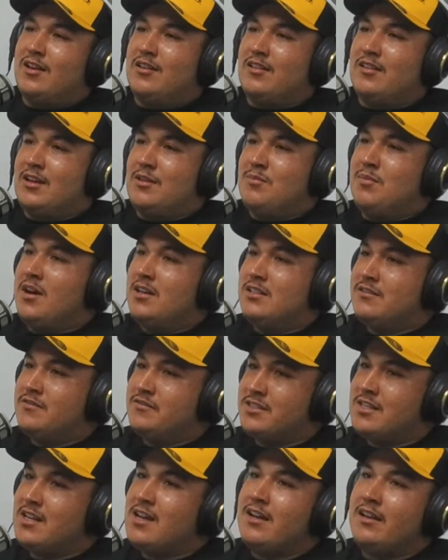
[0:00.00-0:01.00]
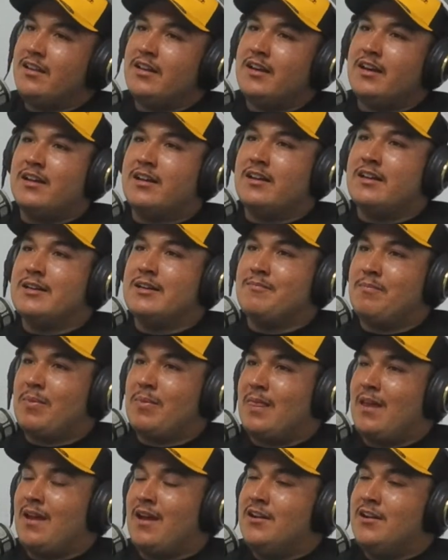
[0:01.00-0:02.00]
Like a positive side, like I
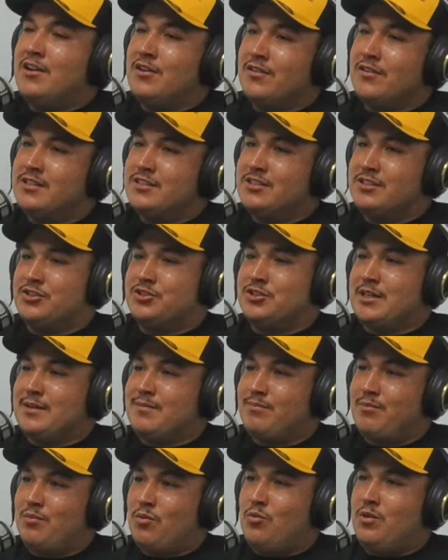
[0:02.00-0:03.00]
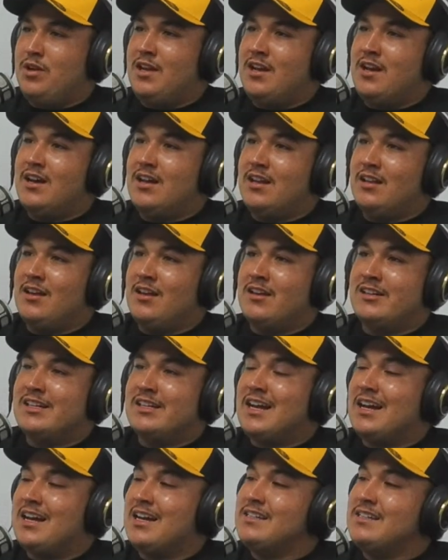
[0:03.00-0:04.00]
know this trip we cut a lot of
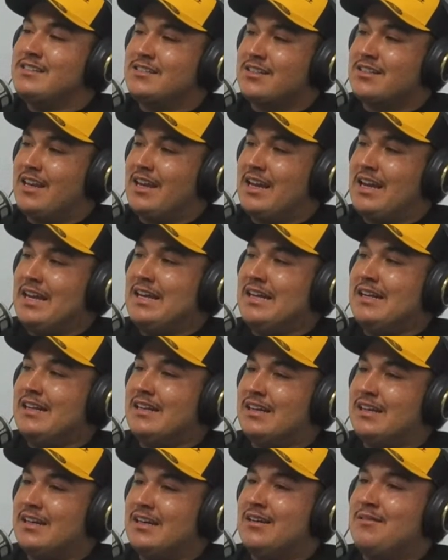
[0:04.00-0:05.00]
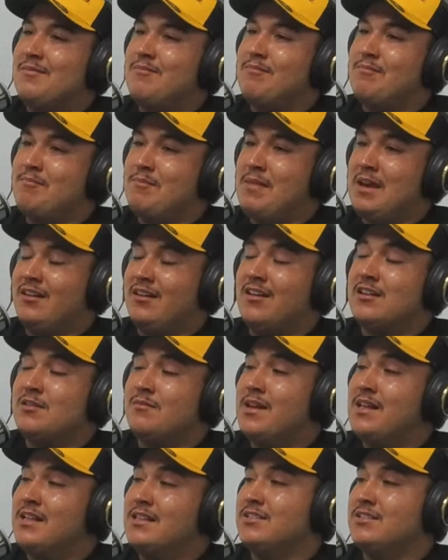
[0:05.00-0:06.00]
ties and made a lot of
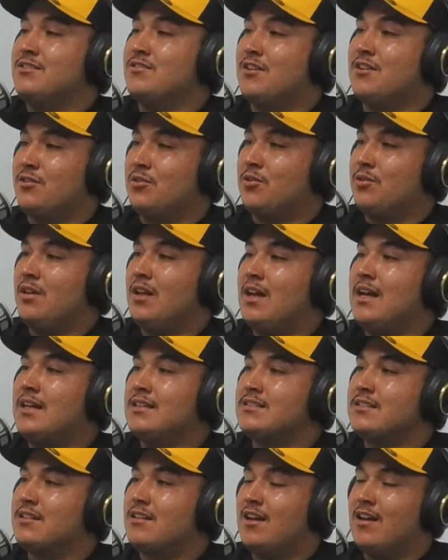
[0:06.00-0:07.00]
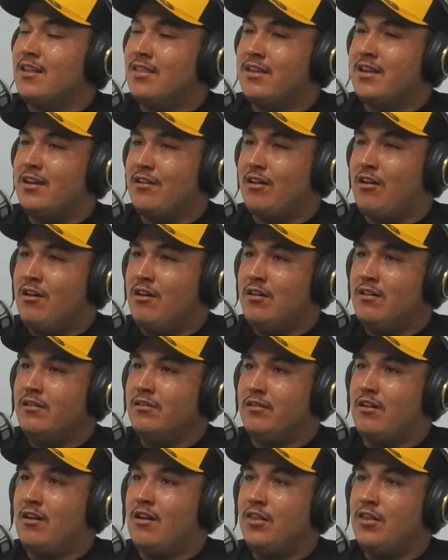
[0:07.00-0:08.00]
amends throughout the whole class. I think all
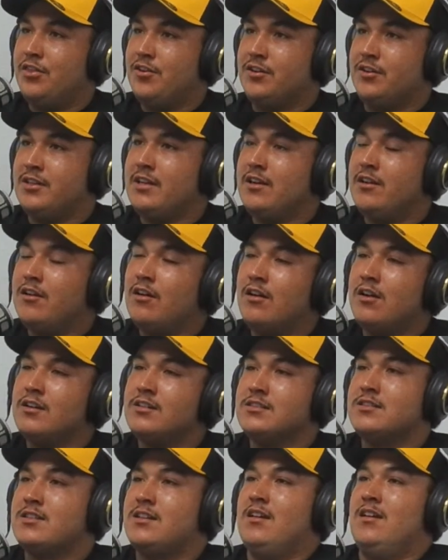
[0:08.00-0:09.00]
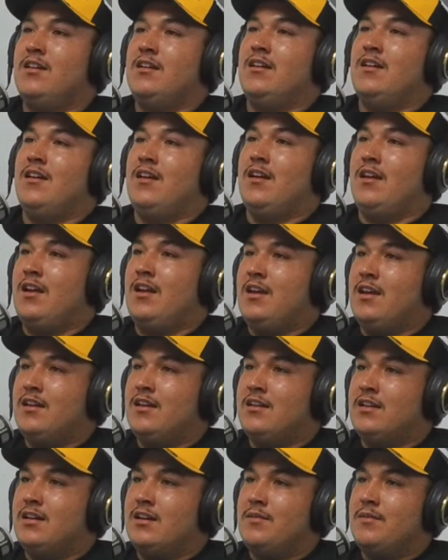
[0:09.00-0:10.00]
13 cars
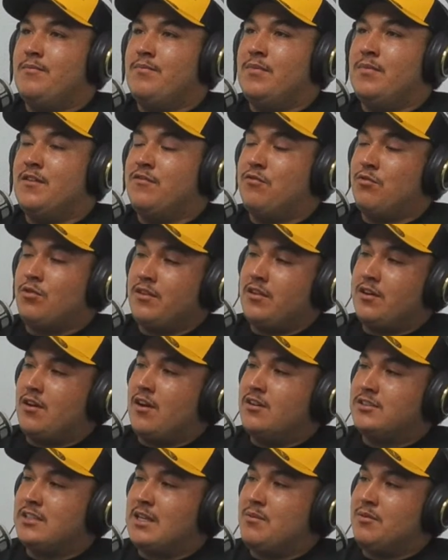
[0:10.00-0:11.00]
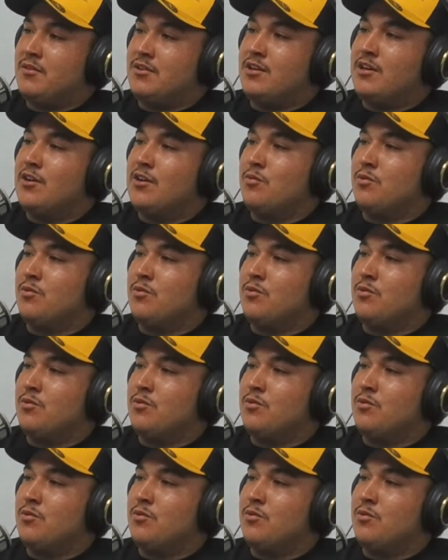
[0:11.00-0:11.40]
and the 4 other cars came on their own.